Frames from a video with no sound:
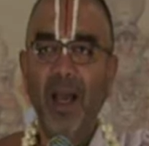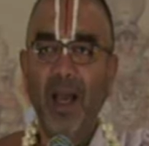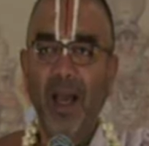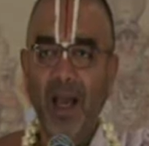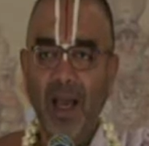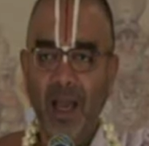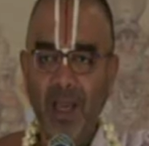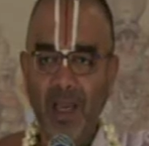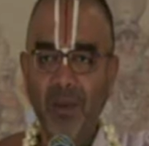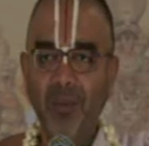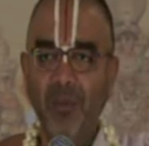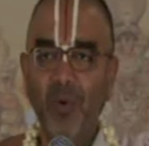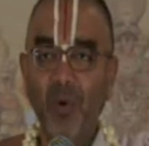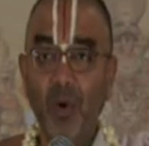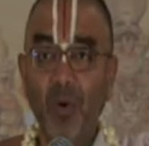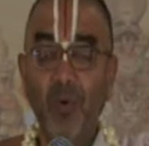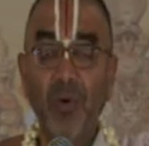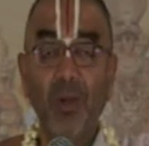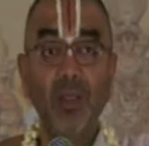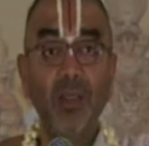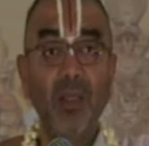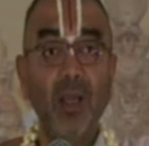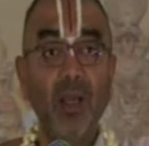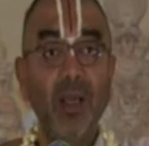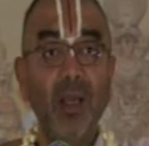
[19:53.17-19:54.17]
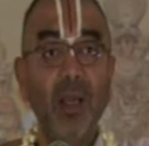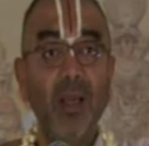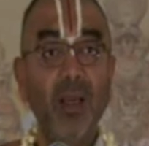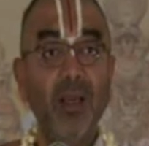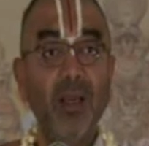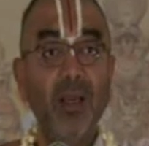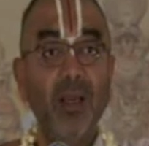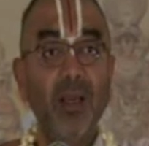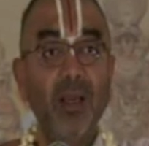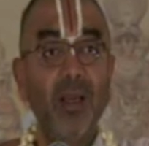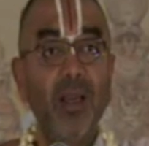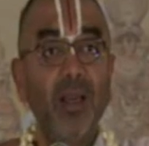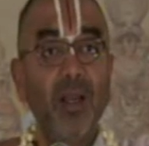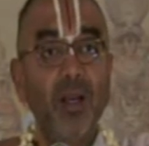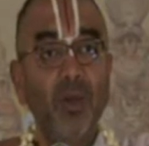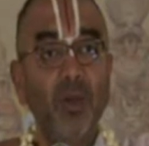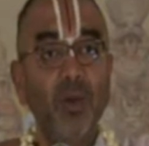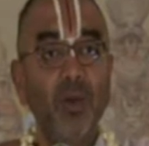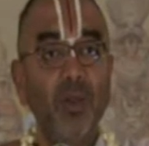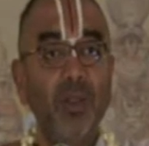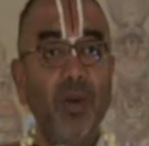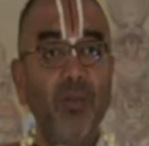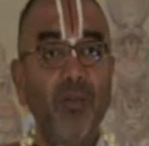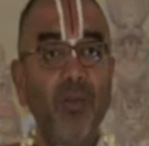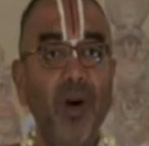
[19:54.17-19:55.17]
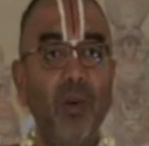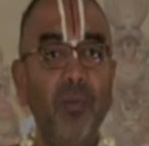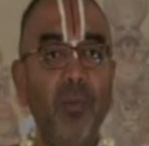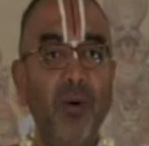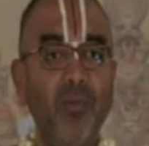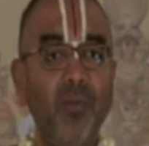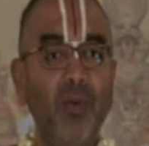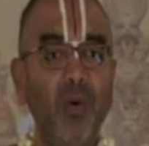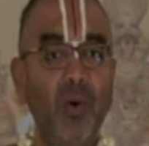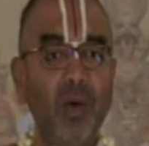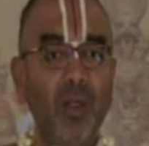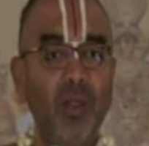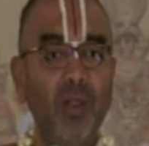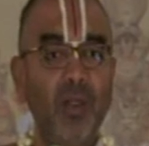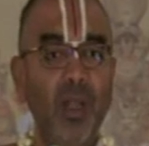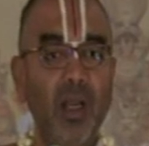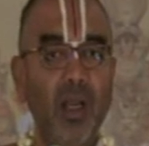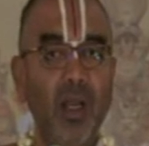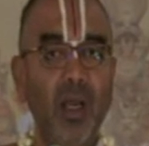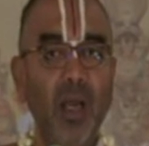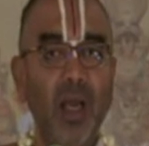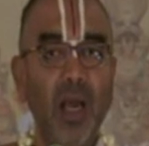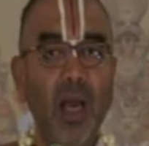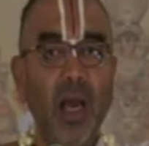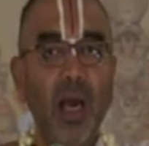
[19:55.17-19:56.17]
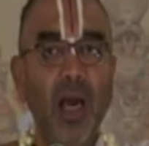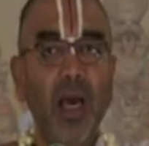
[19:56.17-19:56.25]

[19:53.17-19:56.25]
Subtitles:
I am Govardhana. He took the form of Govardhana